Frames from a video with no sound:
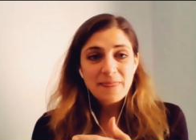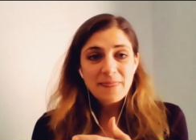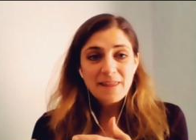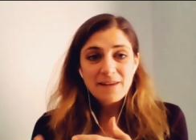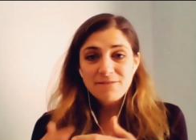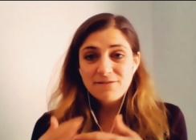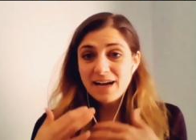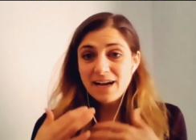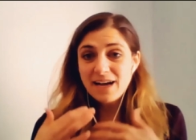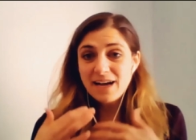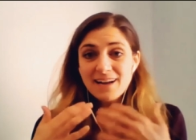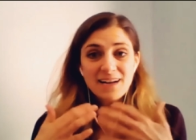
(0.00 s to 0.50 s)

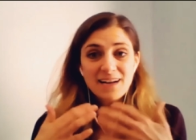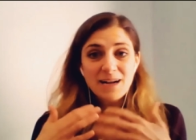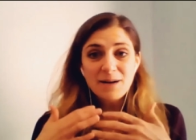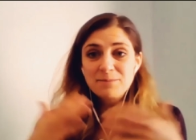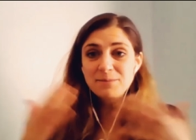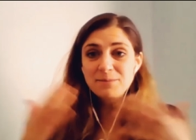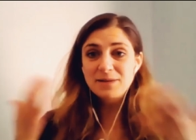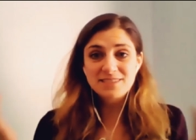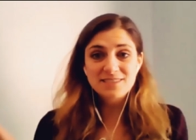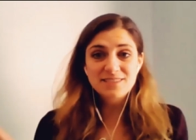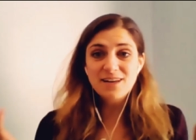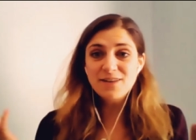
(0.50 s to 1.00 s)
Viacom
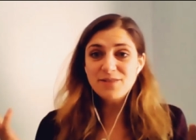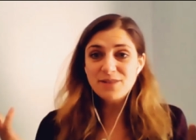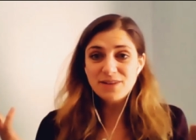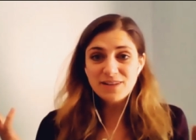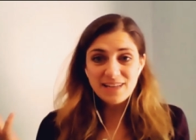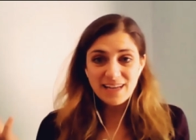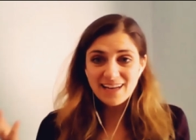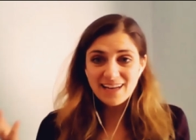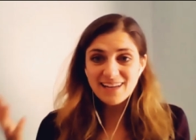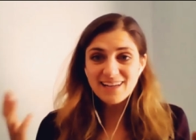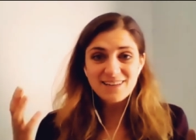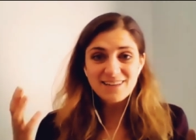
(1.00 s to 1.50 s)
means nothing
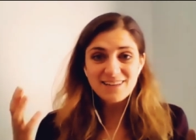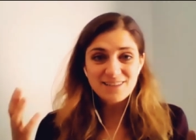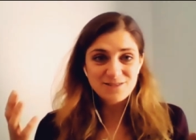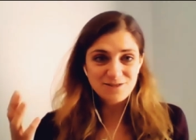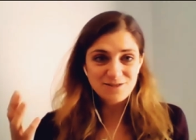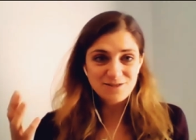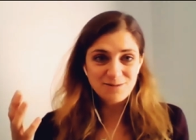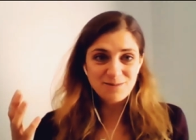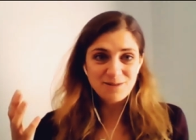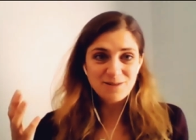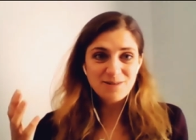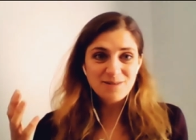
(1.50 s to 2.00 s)
to any
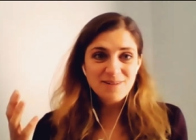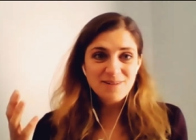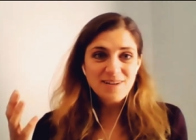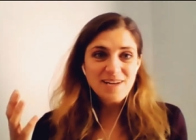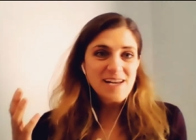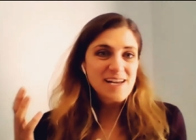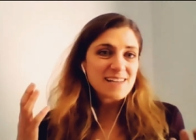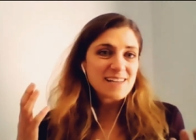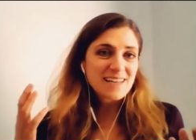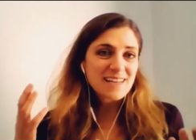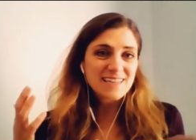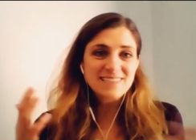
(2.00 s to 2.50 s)
consumer.
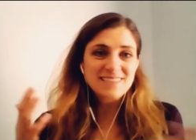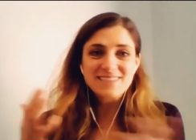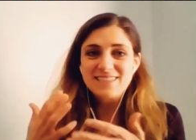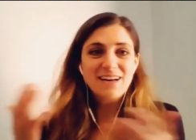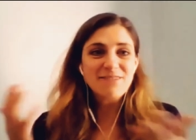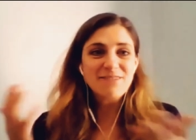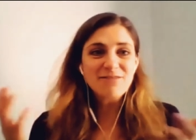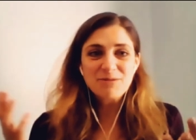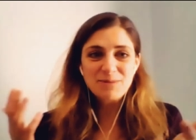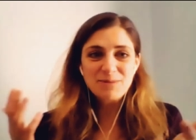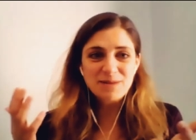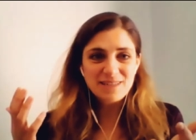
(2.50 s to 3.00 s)
That's
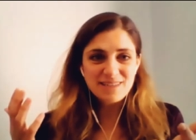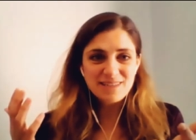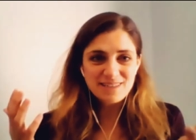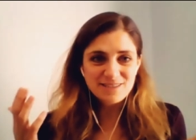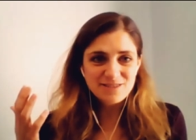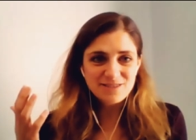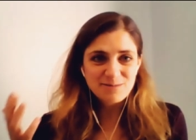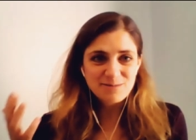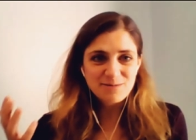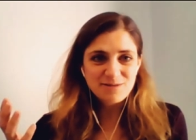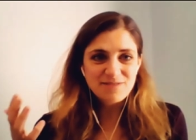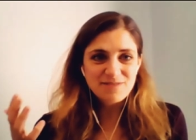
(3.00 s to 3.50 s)
never been a
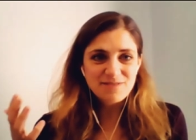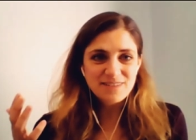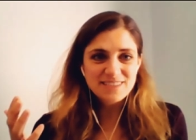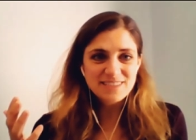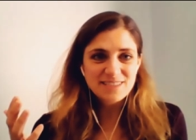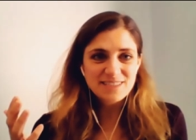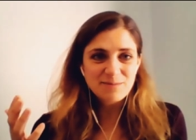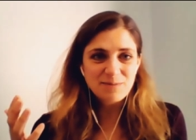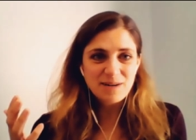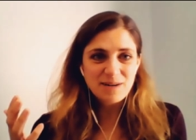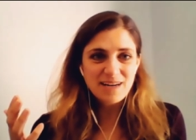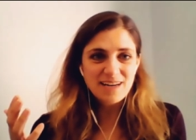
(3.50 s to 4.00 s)

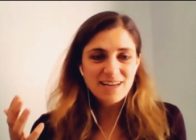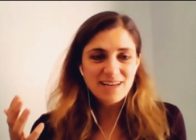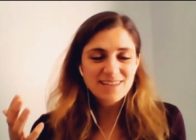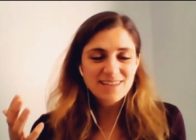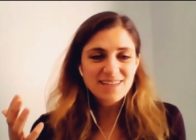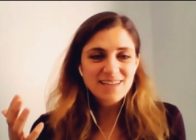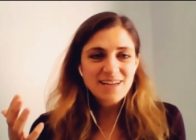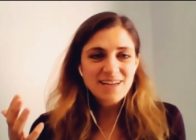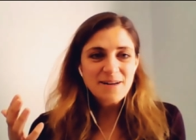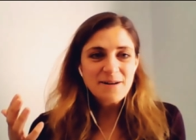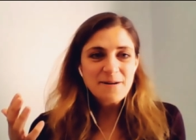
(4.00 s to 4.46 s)
consumer-facing brand.